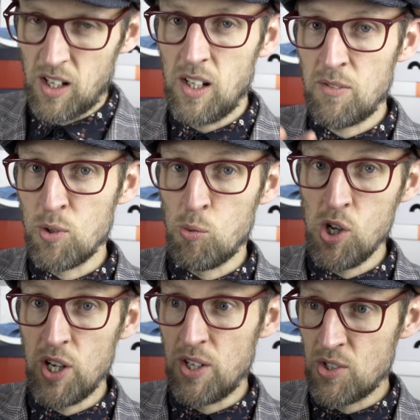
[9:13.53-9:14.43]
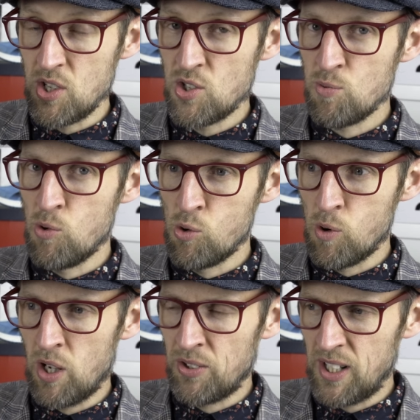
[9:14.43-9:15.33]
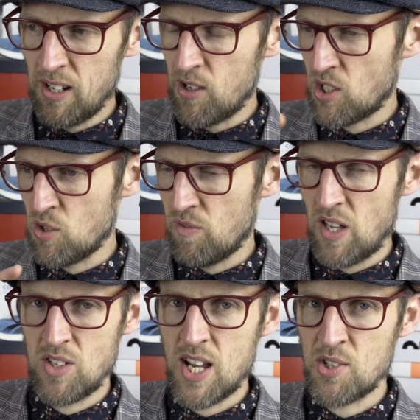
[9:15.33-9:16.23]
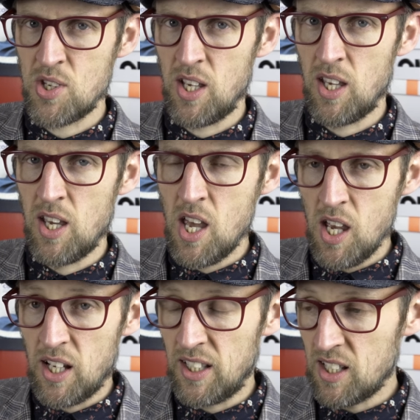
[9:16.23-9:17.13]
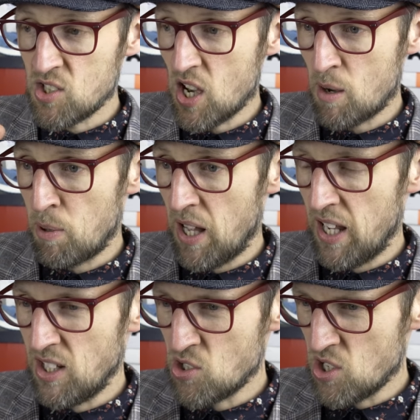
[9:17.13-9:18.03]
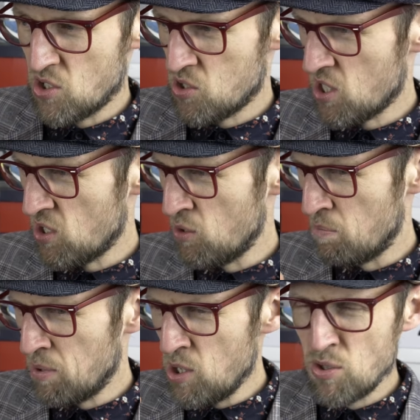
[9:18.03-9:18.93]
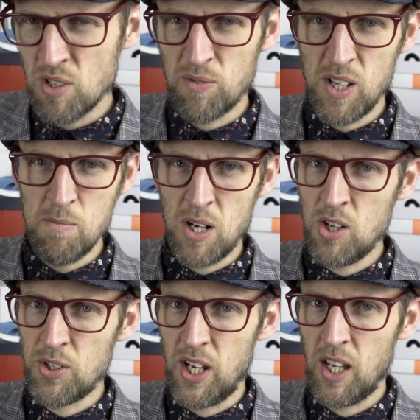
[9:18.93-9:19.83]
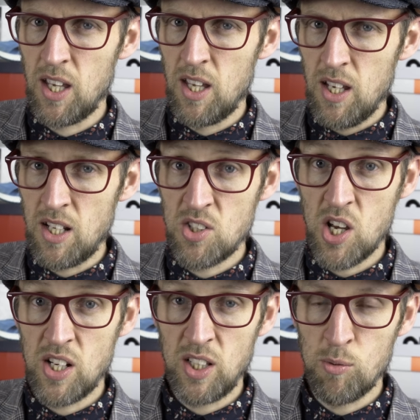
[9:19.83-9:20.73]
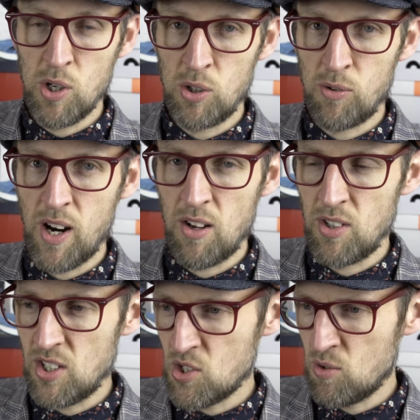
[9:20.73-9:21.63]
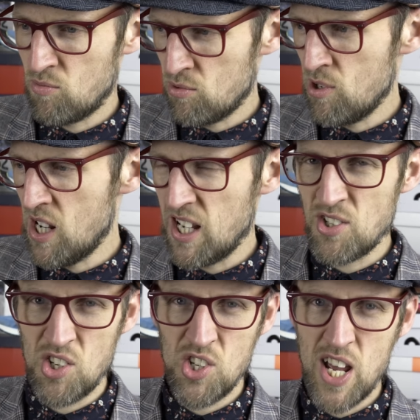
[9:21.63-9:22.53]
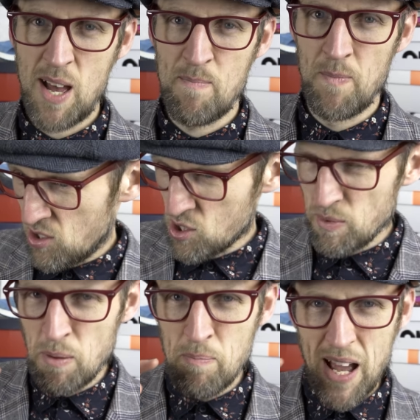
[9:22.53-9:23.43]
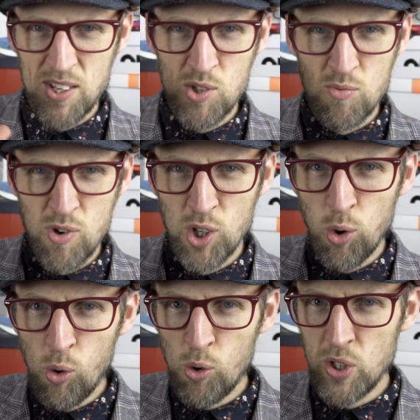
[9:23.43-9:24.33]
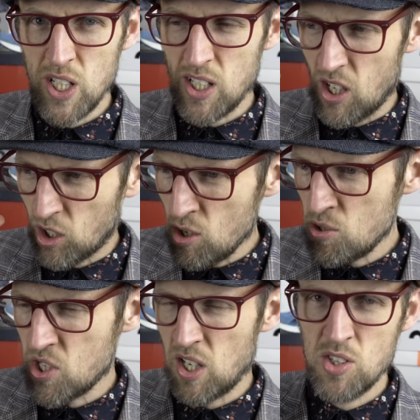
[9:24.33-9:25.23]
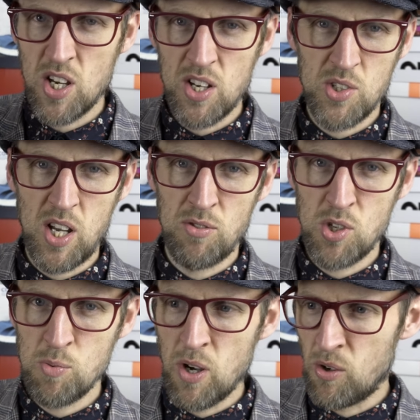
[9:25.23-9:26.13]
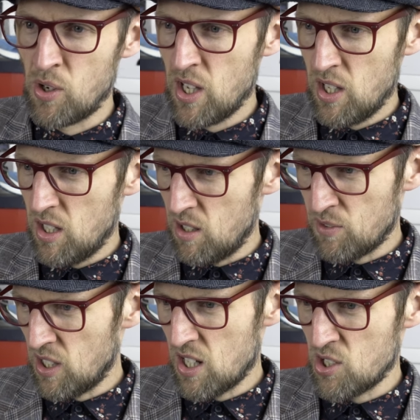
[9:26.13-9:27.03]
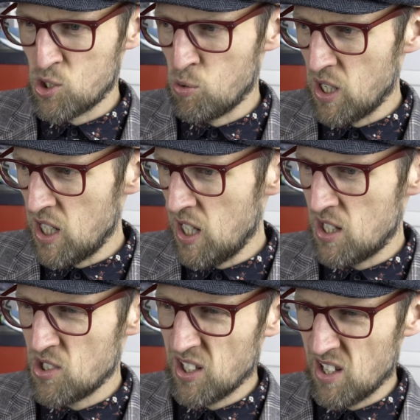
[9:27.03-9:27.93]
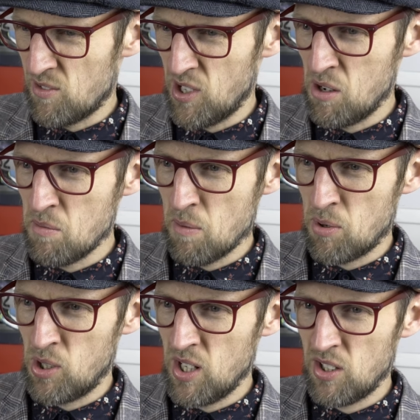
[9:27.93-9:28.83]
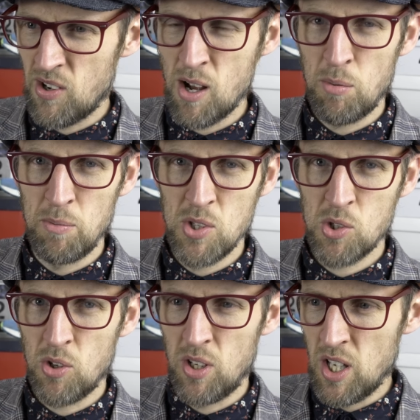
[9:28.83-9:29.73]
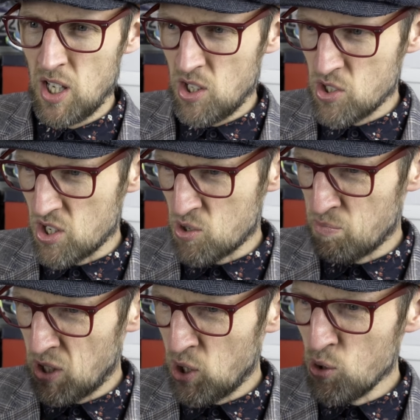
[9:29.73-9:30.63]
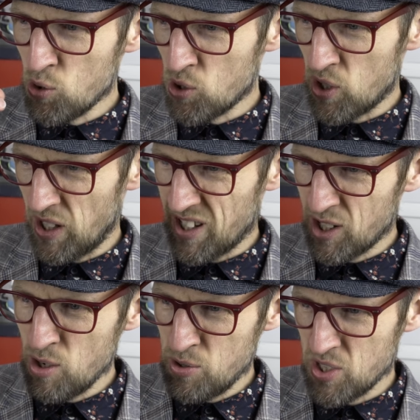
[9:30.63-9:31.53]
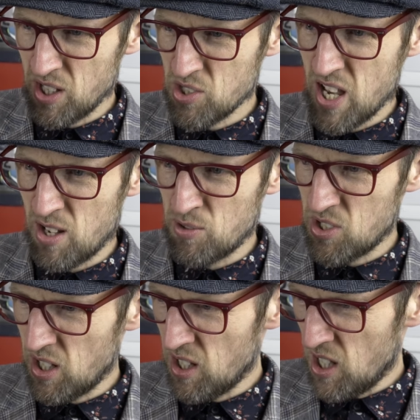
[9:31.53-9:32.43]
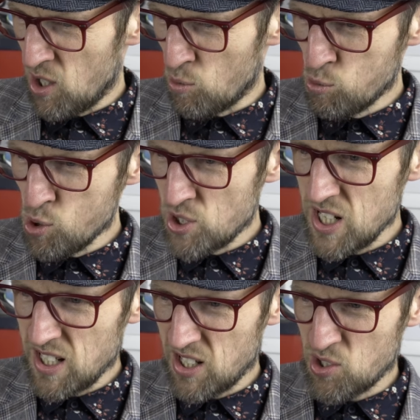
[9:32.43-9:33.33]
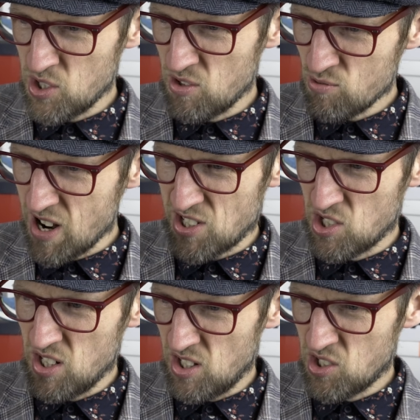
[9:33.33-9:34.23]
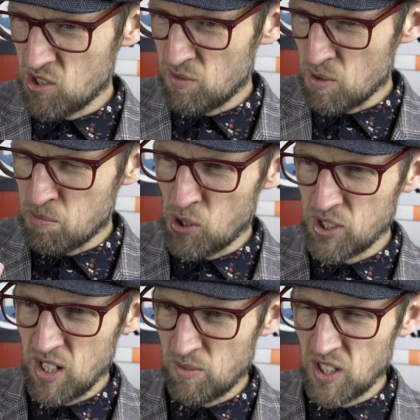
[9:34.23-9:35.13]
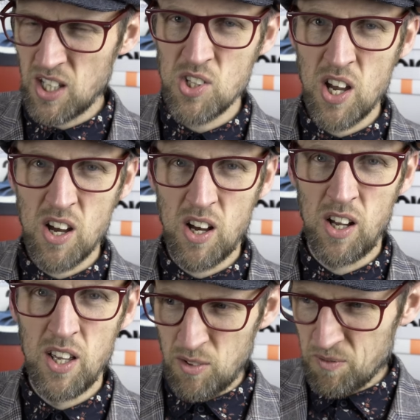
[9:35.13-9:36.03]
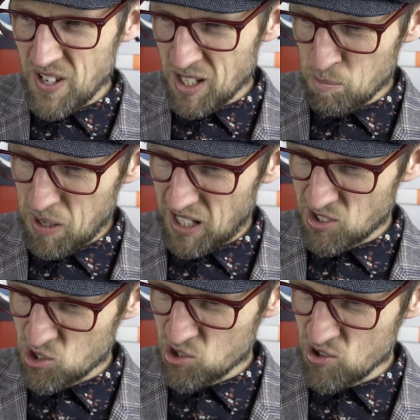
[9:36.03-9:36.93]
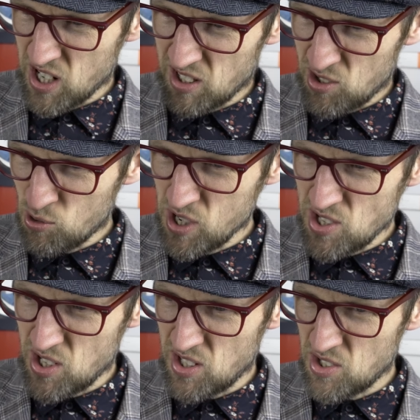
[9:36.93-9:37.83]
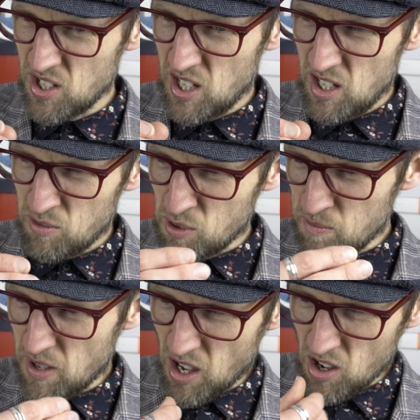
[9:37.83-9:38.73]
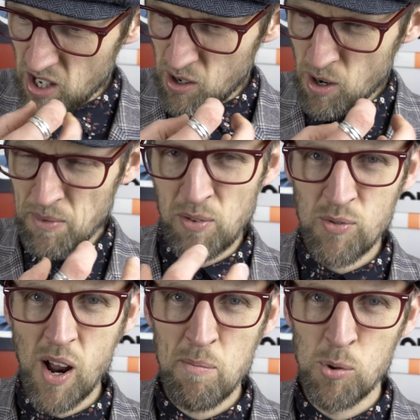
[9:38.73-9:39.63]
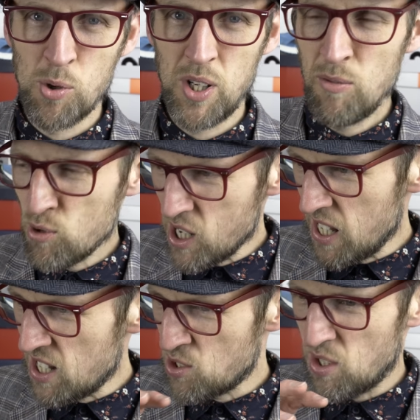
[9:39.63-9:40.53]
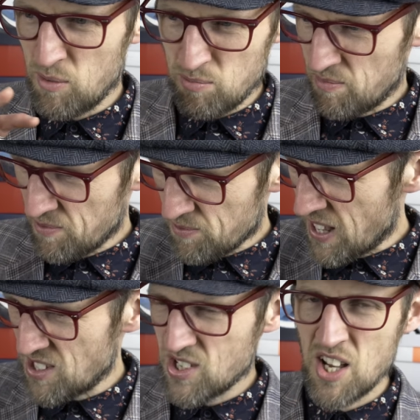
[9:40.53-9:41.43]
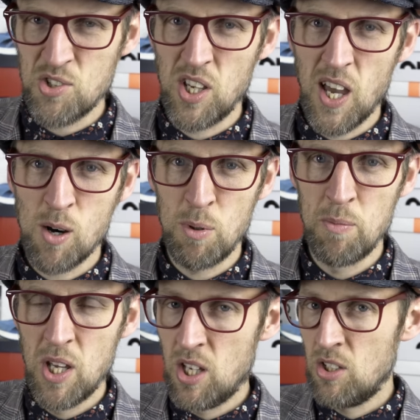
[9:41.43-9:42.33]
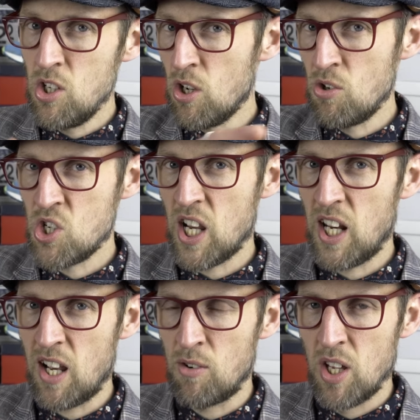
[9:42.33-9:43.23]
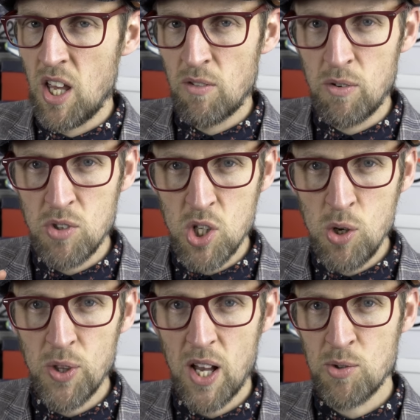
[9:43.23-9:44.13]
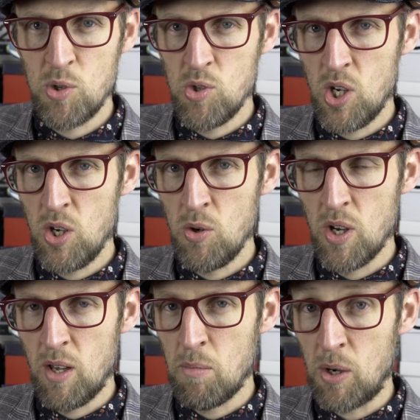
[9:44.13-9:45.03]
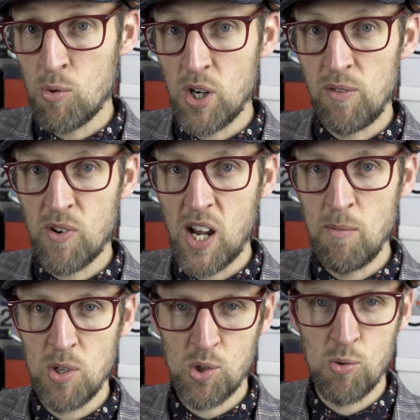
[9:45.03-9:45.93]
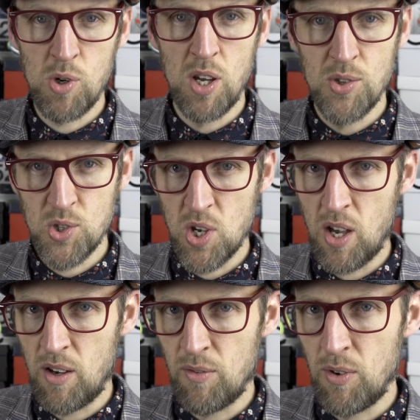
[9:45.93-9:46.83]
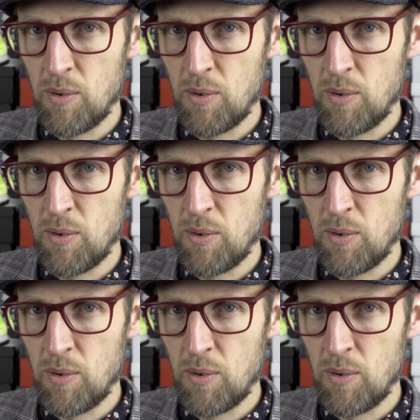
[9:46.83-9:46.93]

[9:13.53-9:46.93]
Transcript: I love the words in Small World, the lyrics are fantastic, and the guitar playing is just so beautifully melodic. In Turning the World Around, it really is a gem. Some of the best recorded acoustic guitar sounds as well of the last 20 years. I can't really remember another album that's got such pure acoustic sounds, the woodiness and resonance of the body of the guitar, the finger-picked string noises from higher up the fretboard. It really is a fantastic album. Do go and check it out. From 2002 by Roddy Frame, it's called Surf.